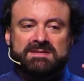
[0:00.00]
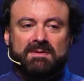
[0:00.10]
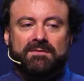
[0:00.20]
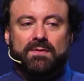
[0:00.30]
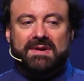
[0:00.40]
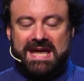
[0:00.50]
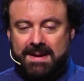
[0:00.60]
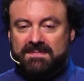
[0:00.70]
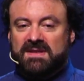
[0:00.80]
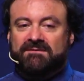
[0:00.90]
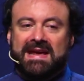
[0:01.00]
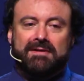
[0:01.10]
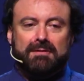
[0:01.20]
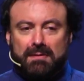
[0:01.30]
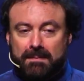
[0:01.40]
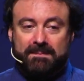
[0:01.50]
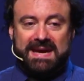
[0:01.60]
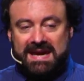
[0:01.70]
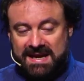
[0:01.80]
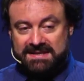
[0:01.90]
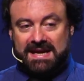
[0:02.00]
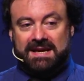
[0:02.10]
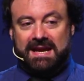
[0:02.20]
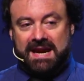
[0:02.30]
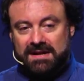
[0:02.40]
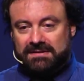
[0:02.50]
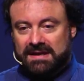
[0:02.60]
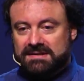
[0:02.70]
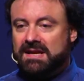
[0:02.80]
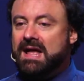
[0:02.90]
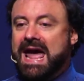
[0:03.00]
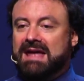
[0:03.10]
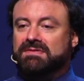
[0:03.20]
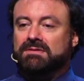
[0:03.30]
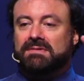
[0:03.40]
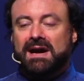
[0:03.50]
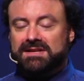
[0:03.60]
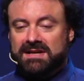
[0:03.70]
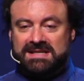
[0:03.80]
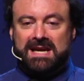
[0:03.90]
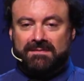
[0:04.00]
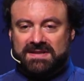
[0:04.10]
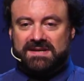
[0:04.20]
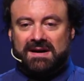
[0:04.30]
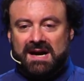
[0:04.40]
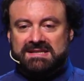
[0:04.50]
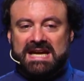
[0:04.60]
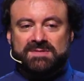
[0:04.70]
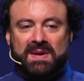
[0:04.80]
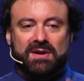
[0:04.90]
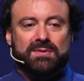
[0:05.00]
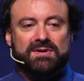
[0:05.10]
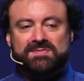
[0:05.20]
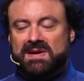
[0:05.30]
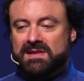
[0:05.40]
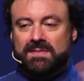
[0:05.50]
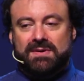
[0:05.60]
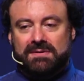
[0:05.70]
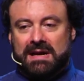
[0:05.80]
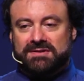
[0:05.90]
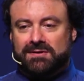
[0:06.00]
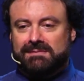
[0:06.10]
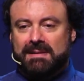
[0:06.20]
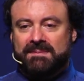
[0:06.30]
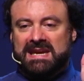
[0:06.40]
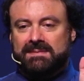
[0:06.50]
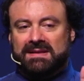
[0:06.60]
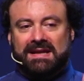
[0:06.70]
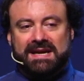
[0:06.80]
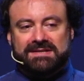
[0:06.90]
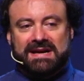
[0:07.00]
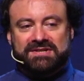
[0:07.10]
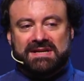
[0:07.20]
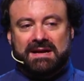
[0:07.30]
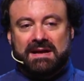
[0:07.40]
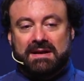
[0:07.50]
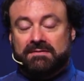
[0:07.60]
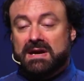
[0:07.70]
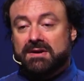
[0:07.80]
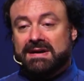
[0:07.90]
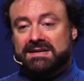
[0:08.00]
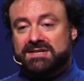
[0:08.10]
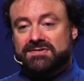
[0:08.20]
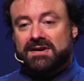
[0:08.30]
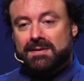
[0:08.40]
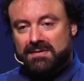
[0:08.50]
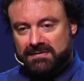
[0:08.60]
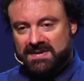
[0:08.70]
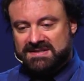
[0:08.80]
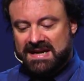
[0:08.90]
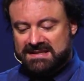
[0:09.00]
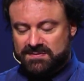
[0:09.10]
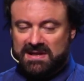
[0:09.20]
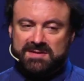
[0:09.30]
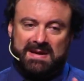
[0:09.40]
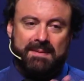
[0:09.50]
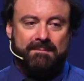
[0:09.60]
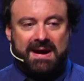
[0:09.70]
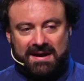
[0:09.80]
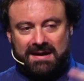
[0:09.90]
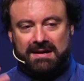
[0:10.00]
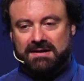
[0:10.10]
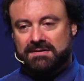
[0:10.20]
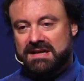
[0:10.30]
before him, the Venerable Bede in England had the right idea of the tides as being caused by the moon. I'll talk about Bede a bit later, actually, a very great astronomer from his days, as well as being a monk and a